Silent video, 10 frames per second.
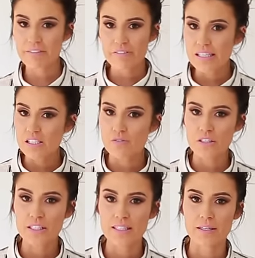love this
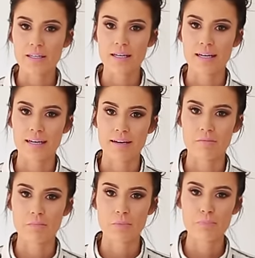for
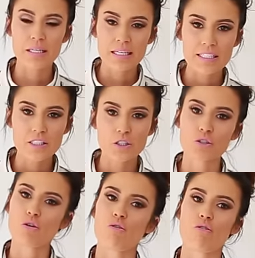the
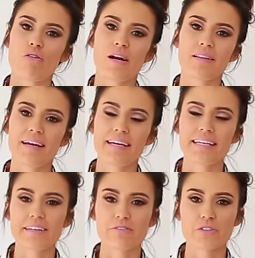beach or
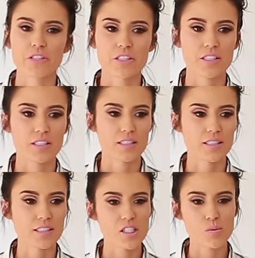like if
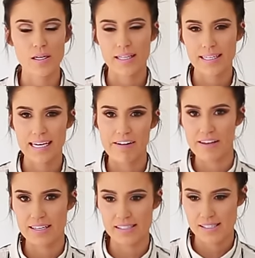you're just want like kind of
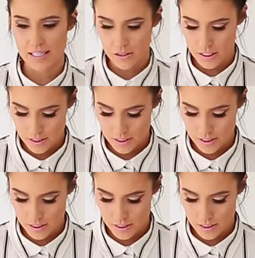like a sun